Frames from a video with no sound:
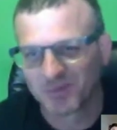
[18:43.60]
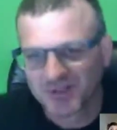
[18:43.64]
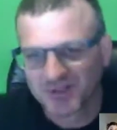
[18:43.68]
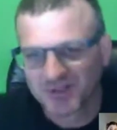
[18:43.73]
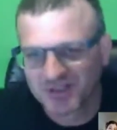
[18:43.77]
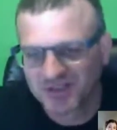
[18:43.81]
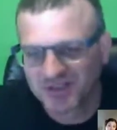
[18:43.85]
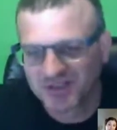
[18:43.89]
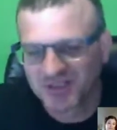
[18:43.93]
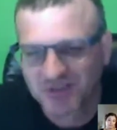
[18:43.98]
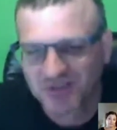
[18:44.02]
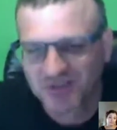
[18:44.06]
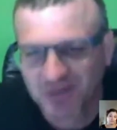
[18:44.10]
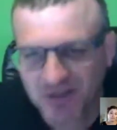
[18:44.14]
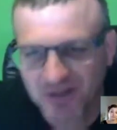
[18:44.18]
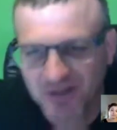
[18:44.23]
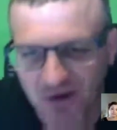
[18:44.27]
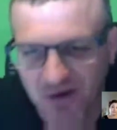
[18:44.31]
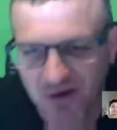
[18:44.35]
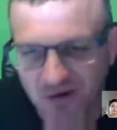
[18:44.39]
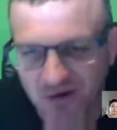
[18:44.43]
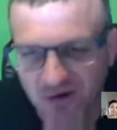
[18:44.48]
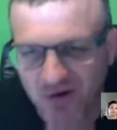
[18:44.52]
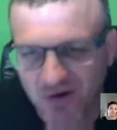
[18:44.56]
it's just, you
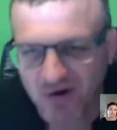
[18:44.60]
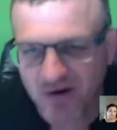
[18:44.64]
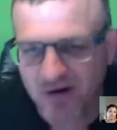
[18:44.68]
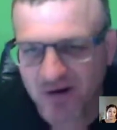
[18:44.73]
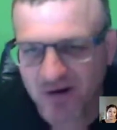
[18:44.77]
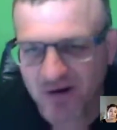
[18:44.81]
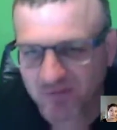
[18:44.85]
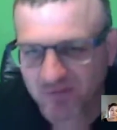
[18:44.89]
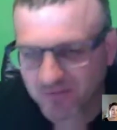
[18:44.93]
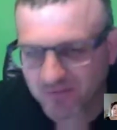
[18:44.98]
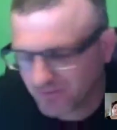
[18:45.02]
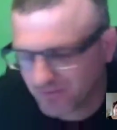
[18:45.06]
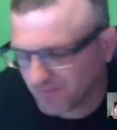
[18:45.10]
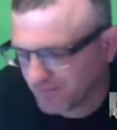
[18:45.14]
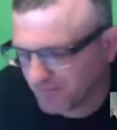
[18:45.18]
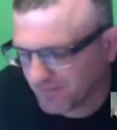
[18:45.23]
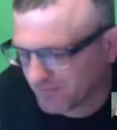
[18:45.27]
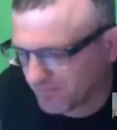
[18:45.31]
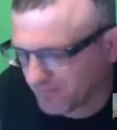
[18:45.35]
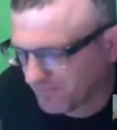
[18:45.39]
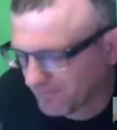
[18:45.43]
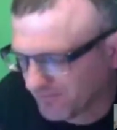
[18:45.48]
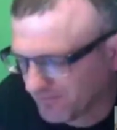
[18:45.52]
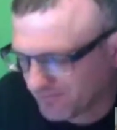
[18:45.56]
know, learning
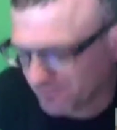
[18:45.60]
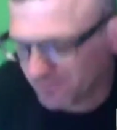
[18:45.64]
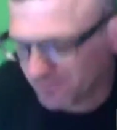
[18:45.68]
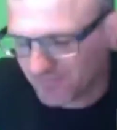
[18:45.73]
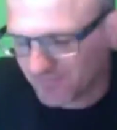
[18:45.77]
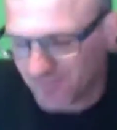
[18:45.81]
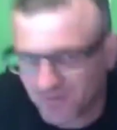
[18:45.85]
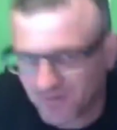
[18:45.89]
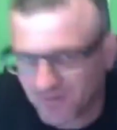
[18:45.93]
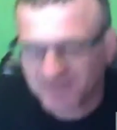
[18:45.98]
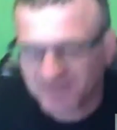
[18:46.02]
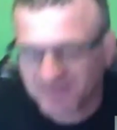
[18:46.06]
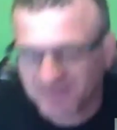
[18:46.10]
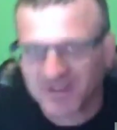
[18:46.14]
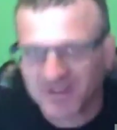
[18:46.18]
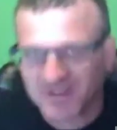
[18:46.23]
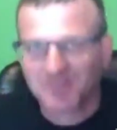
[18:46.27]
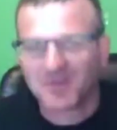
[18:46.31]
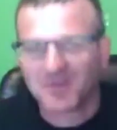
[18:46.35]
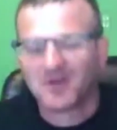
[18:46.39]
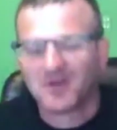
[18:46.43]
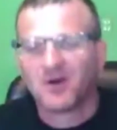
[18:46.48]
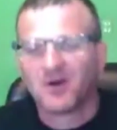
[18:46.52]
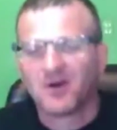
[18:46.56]

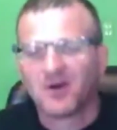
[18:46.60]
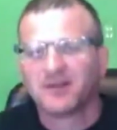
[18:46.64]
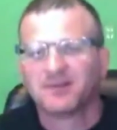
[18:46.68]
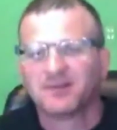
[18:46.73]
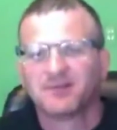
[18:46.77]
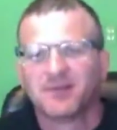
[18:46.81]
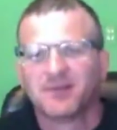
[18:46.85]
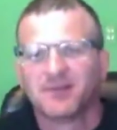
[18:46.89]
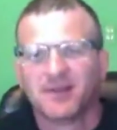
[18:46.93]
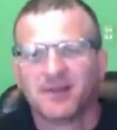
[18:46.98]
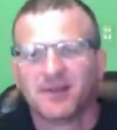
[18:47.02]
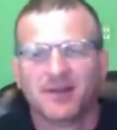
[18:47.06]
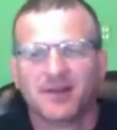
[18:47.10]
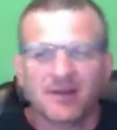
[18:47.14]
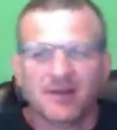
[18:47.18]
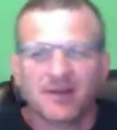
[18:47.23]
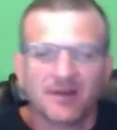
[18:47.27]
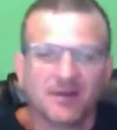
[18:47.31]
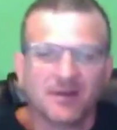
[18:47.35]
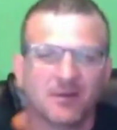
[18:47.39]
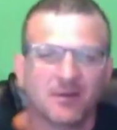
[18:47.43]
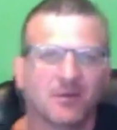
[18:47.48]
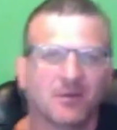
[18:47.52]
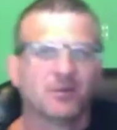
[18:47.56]
something
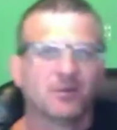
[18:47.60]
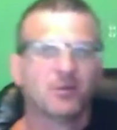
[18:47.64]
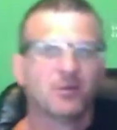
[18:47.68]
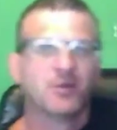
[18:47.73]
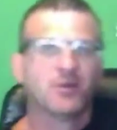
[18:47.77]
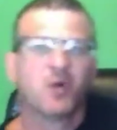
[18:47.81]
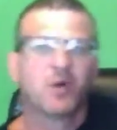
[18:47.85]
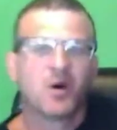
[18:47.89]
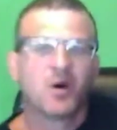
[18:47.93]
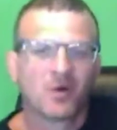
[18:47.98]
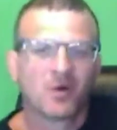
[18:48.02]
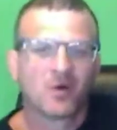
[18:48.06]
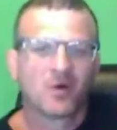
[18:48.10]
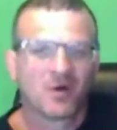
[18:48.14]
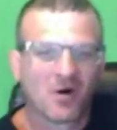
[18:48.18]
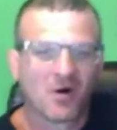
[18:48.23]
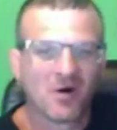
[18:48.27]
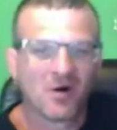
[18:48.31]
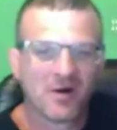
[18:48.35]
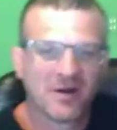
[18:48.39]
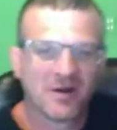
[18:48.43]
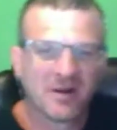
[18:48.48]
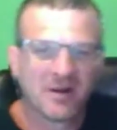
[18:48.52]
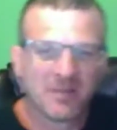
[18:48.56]
with what we're
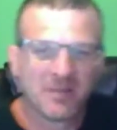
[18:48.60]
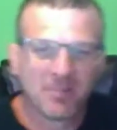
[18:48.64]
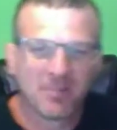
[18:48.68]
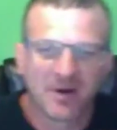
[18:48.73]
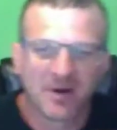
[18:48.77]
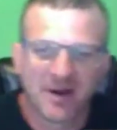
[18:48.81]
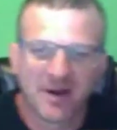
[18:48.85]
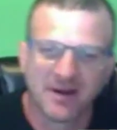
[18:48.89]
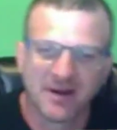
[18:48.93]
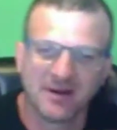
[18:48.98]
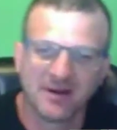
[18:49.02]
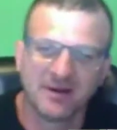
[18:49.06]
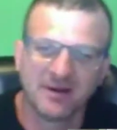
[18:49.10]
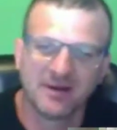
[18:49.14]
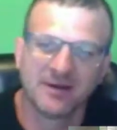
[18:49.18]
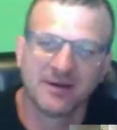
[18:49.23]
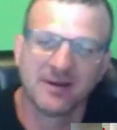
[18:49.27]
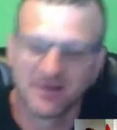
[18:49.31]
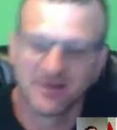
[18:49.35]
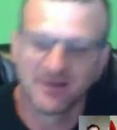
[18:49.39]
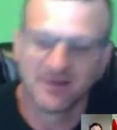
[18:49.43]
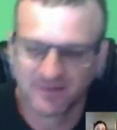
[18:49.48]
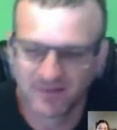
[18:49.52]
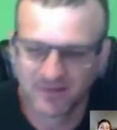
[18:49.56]
learning and apply it,
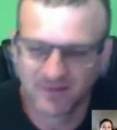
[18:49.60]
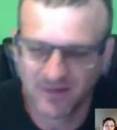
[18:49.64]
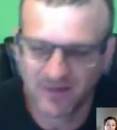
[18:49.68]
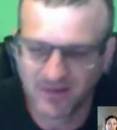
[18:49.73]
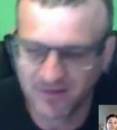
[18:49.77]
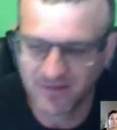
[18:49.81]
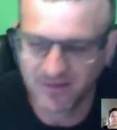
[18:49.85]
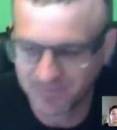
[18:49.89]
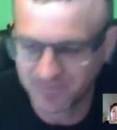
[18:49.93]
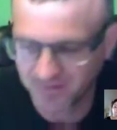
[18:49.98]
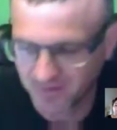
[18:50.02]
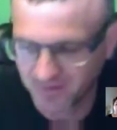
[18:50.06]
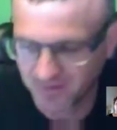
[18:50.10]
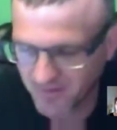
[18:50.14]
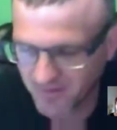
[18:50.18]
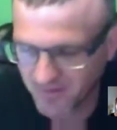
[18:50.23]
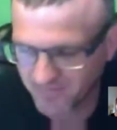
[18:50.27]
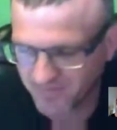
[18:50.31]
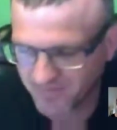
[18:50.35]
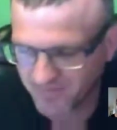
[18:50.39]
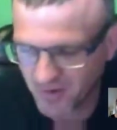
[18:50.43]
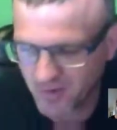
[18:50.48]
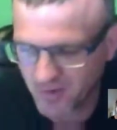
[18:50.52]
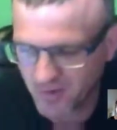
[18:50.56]
and if your
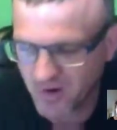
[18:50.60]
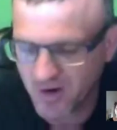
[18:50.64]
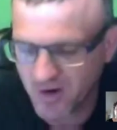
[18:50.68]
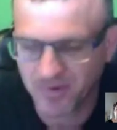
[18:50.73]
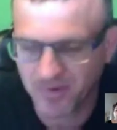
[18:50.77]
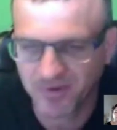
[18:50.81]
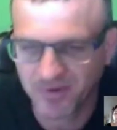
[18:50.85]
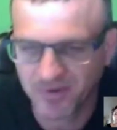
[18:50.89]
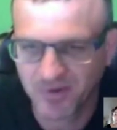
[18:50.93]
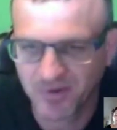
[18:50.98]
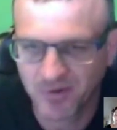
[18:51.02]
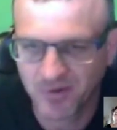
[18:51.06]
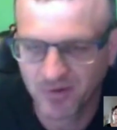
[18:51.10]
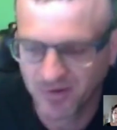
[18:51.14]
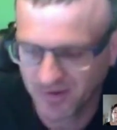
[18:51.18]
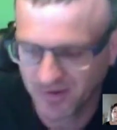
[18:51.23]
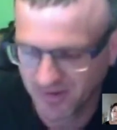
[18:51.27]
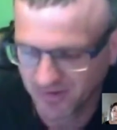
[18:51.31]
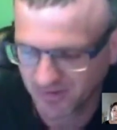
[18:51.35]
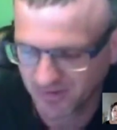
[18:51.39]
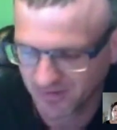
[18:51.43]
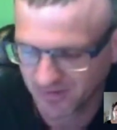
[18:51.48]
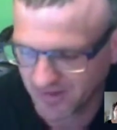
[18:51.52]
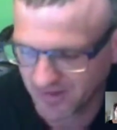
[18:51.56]
own
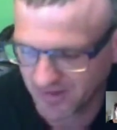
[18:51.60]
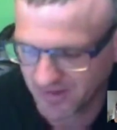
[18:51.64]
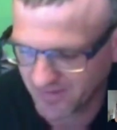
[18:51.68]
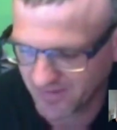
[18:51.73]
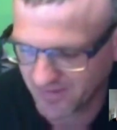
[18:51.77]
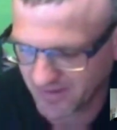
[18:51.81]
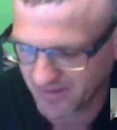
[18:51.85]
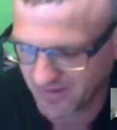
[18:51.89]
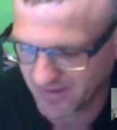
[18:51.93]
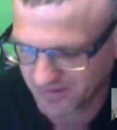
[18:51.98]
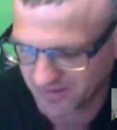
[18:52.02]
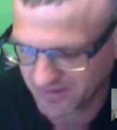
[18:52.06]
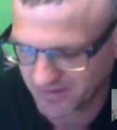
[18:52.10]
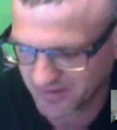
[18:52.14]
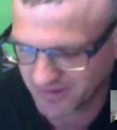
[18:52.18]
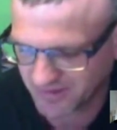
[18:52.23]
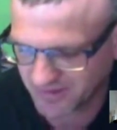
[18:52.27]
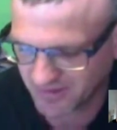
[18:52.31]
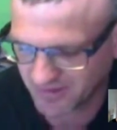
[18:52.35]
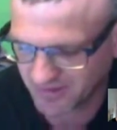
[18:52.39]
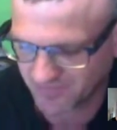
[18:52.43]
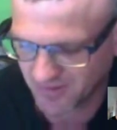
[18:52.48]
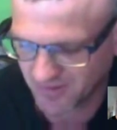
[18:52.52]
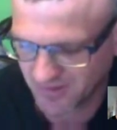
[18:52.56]
opportunity or anything else that
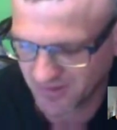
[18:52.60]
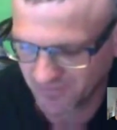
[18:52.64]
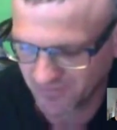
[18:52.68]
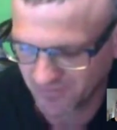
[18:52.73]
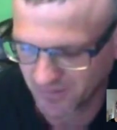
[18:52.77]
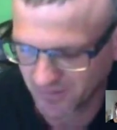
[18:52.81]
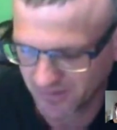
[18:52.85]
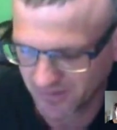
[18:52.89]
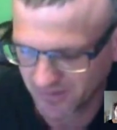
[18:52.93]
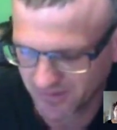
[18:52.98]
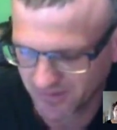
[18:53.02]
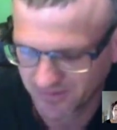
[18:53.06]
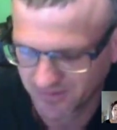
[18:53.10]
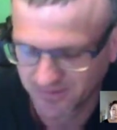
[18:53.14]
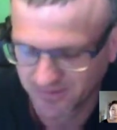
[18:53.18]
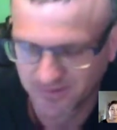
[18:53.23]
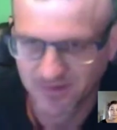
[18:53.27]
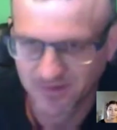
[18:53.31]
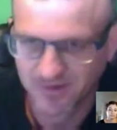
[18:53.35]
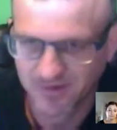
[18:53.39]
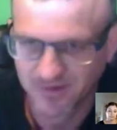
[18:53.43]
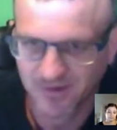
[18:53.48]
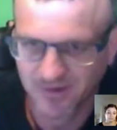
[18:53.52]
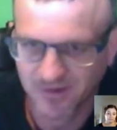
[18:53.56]
you're involved with,
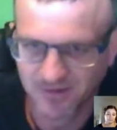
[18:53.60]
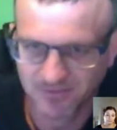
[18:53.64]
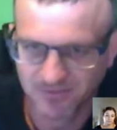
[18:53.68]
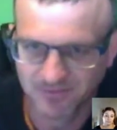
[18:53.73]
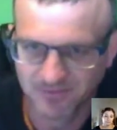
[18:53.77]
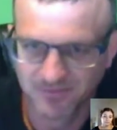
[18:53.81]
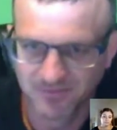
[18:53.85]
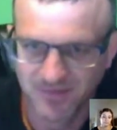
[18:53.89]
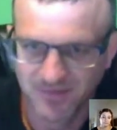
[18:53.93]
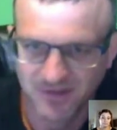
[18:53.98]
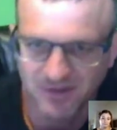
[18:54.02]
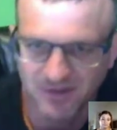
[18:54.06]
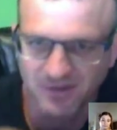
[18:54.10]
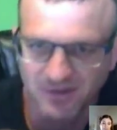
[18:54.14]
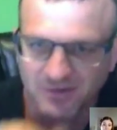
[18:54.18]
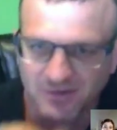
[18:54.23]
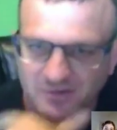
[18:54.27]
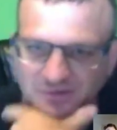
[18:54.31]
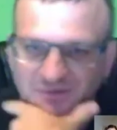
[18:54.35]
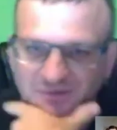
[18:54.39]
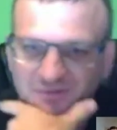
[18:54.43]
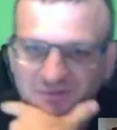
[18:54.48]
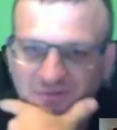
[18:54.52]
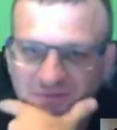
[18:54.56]
it
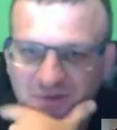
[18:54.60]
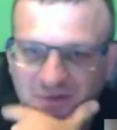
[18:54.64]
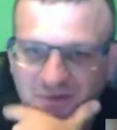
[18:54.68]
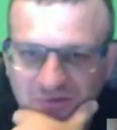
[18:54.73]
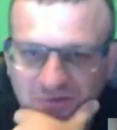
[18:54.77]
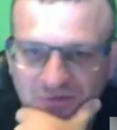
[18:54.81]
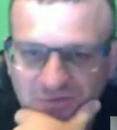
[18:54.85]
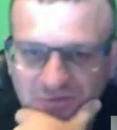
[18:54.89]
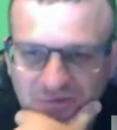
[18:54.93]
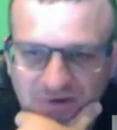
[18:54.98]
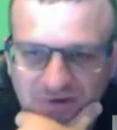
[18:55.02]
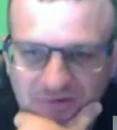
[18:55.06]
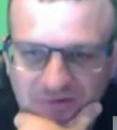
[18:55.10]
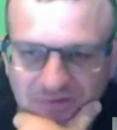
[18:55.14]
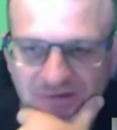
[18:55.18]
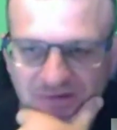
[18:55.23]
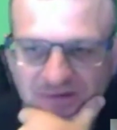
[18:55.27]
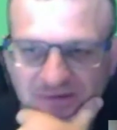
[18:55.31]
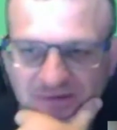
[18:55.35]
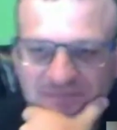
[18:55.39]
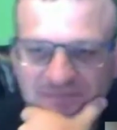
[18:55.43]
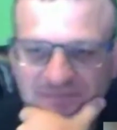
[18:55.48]
goes for everything.